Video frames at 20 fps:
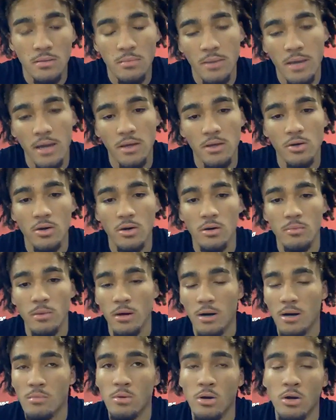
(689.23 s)
backyard, my
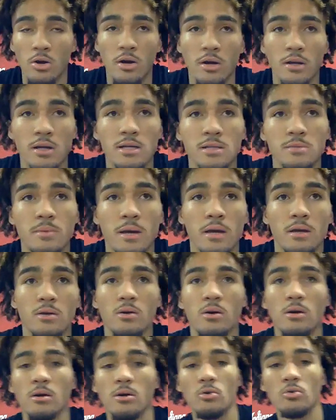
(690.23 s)
grandma and granddad's
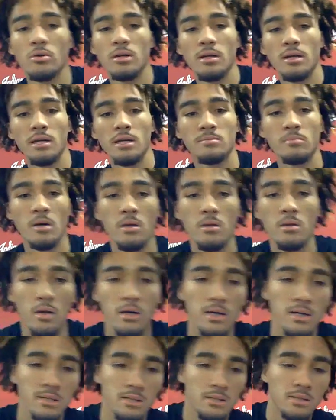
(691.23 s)
backyard, going against my other
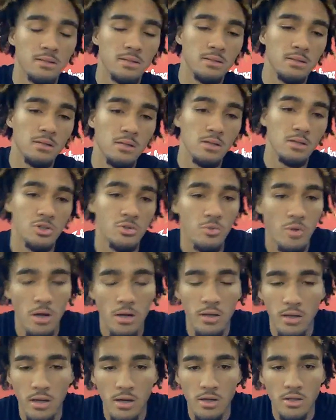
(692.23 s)
cousins,
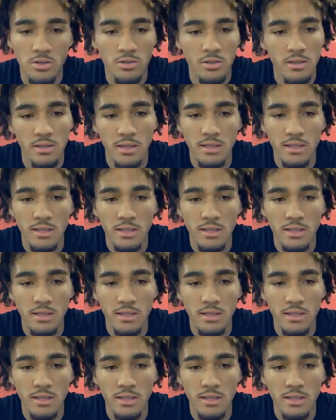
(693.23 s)
Sharon and DeAndre.